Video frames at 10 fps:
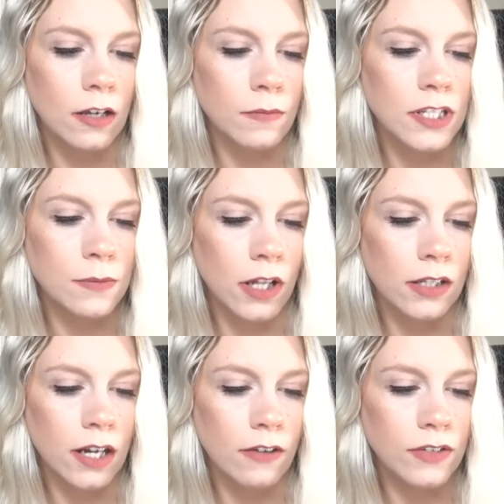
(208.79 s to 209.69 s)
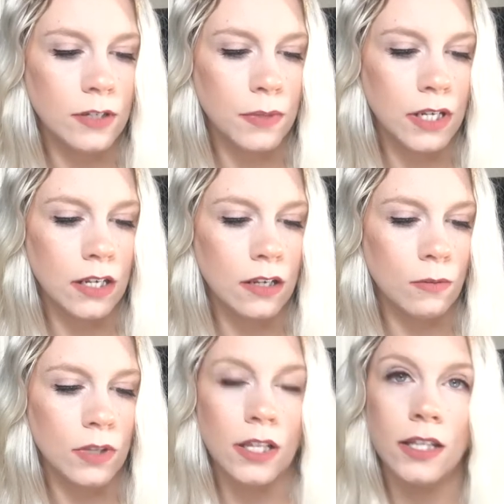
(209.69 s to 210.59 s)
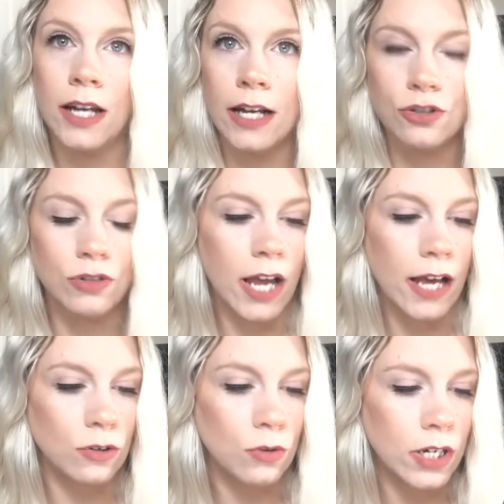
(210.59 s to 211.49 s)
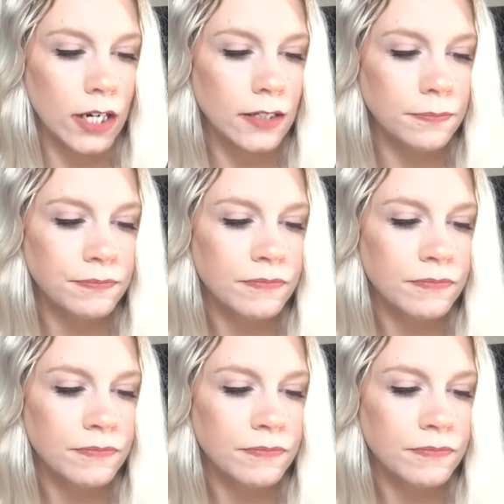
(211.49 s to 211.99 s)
small enough to be within the natural category.